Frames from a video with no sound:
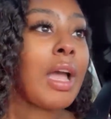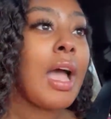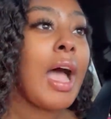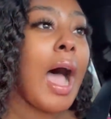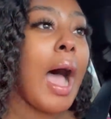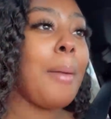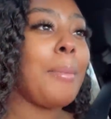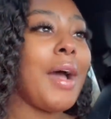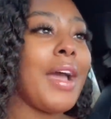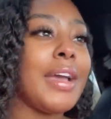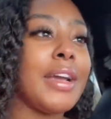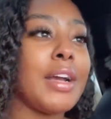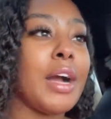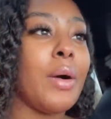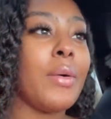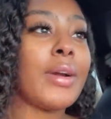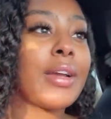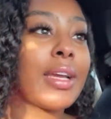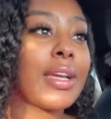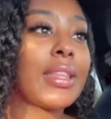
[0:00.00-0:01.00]
I might
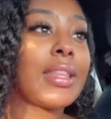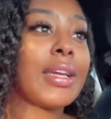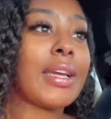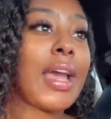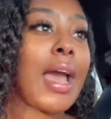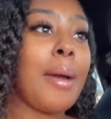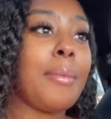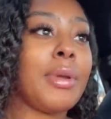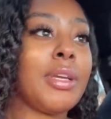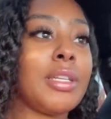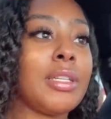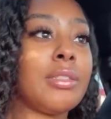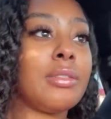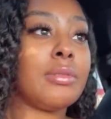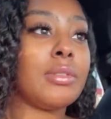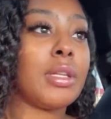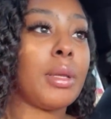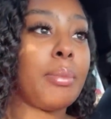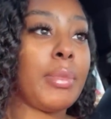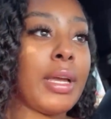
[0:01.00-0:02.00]
go and get the Gabby,
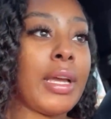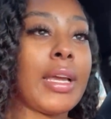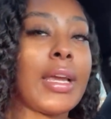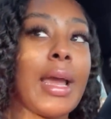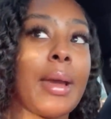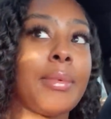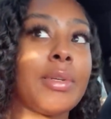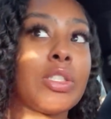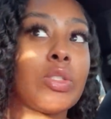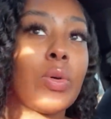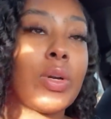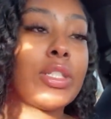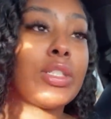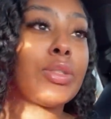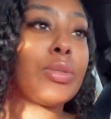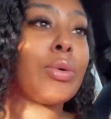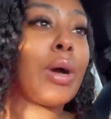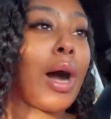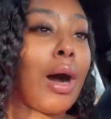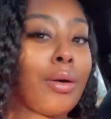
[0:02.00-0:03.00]
the big Gabby toy
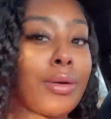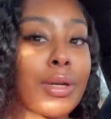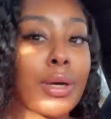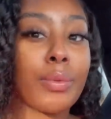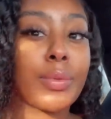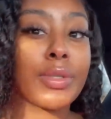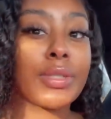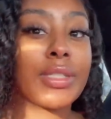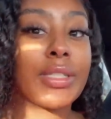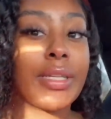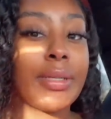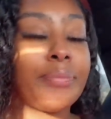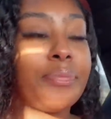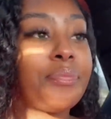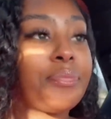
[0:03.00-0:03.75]
too. I don't know, we'll see